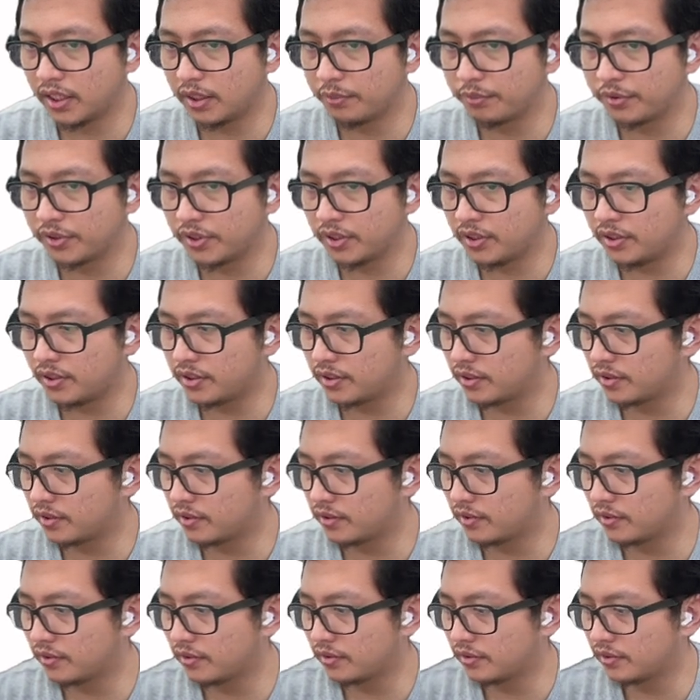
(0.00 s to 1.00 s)
this
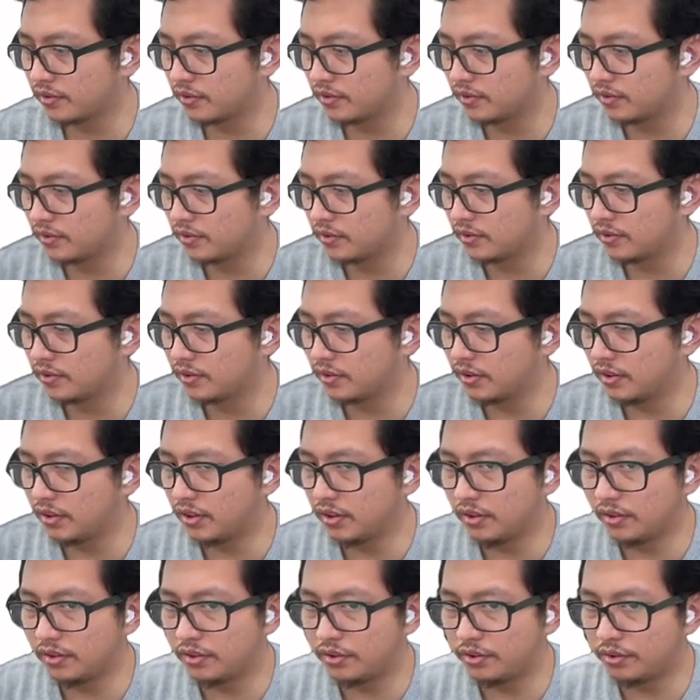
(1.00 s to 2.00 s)
ellipsis
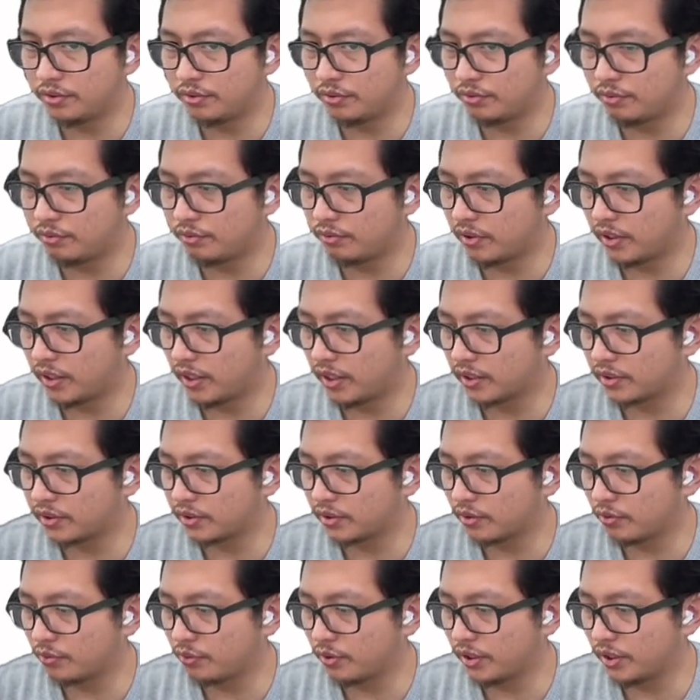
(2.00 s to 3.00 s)
into
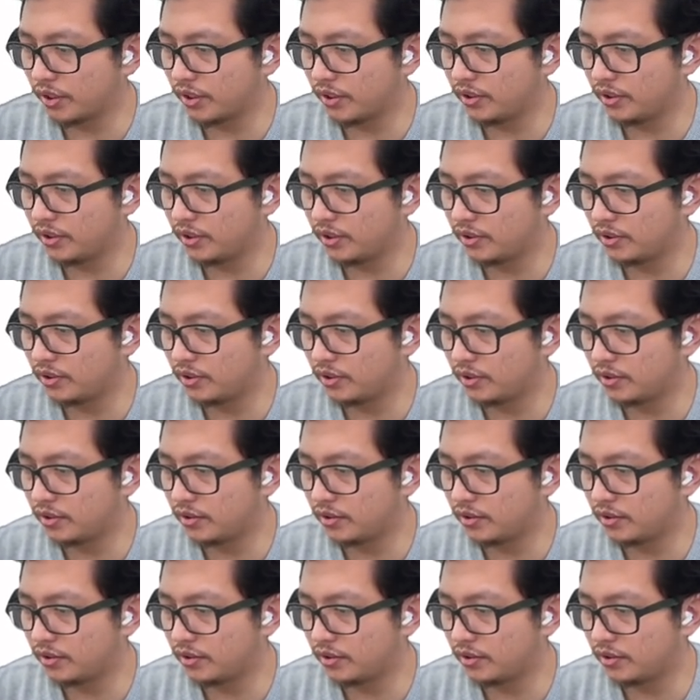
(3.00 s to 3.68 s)
x squared.